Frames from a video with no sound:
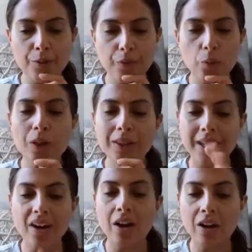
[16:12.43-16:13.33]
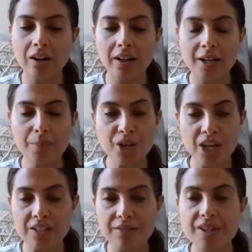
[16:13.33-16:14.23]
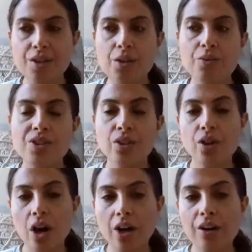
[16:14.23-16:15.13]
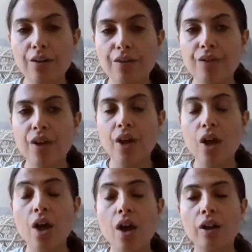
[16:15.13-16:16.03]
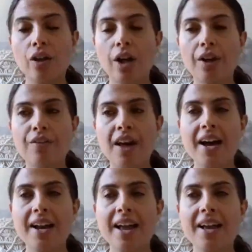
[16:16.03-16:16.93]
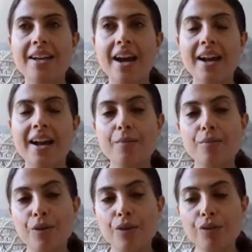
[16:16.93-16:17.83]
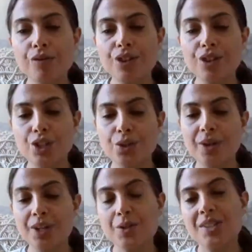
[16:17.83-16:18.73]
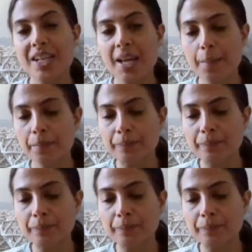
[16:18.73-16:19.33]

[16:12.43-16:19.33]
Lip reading: for what they are and objectively. So there was a lot of that, and I had moved to a new city,